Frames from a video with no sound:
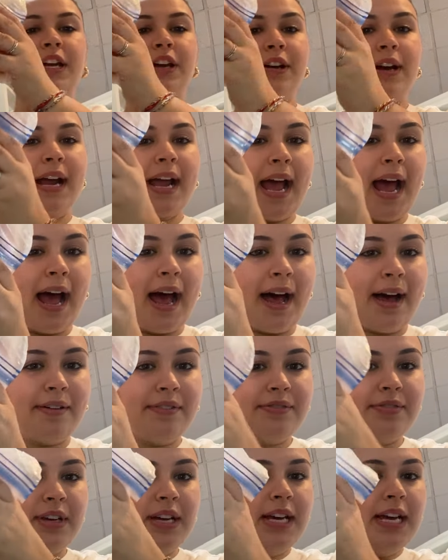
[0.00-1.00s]
I
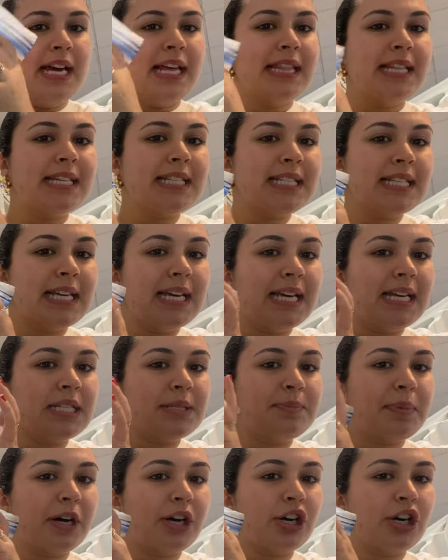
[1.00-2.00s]
have, this is
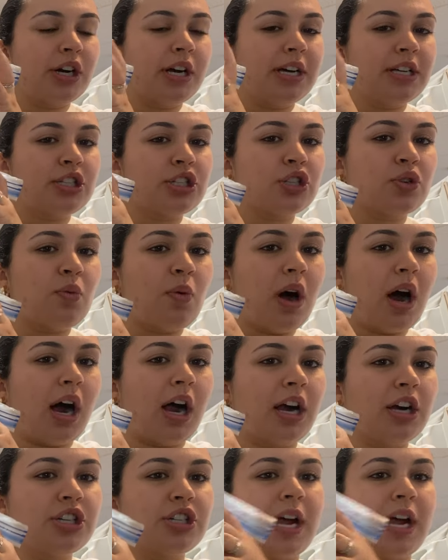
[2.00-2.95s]
butternut squash.